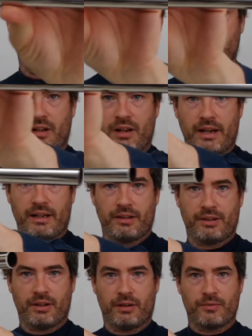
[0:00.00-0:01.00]
is a
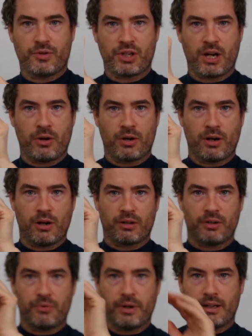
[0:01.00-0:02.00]
length of shower
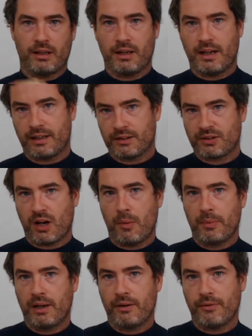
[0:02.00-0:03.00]
curtain rail and it's
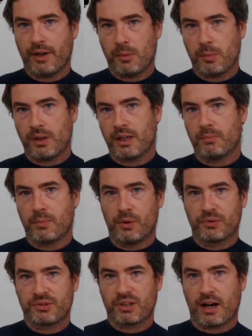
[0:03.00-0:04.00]
commonly available in
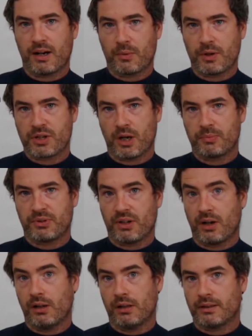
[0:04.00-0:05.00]
most hardware shops in
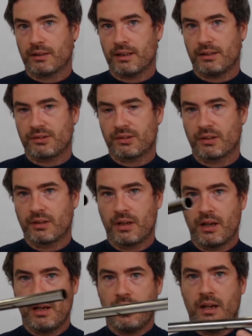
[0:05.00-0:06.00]
Ireland at least.
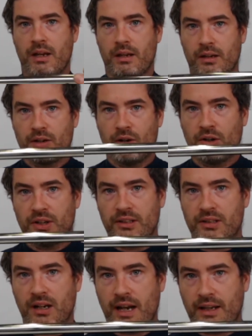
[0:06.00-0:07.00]
Cut
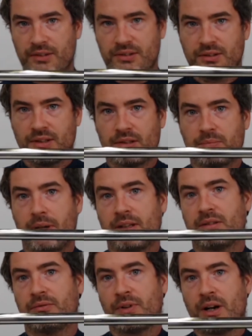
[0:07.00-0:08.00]
into lengths, this
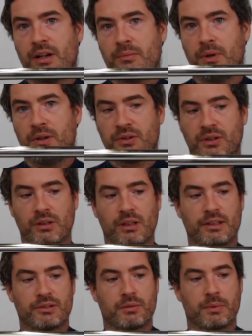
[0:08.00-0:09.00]
makes a very musical
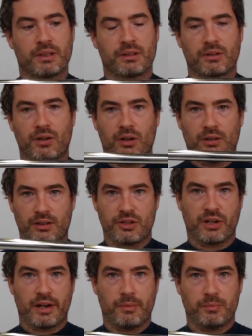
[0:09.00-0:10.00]
instrument called a
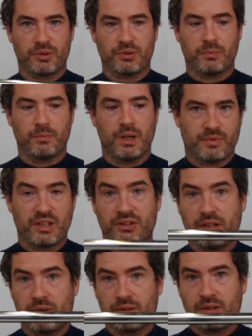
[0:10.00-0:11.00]
chimes. The
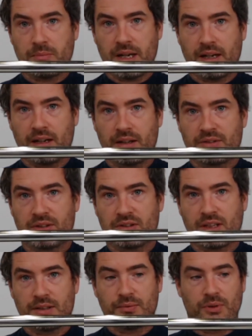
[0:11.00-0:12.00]
secret to making a
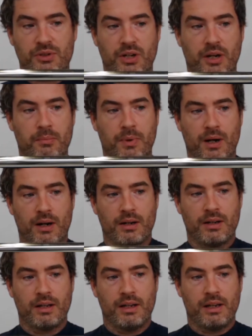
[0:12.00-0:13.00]
successful chime bar
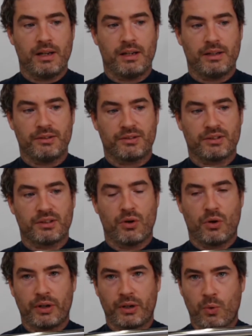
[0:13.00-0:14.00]
is
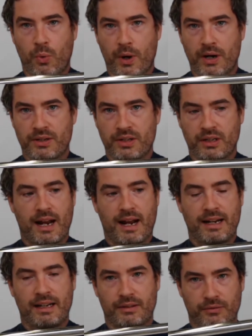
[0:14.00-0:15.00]
knowing where to
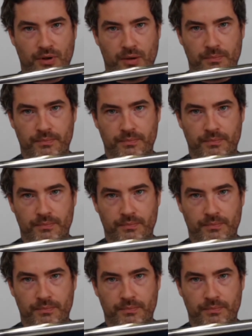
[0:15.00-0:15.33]
hang it from.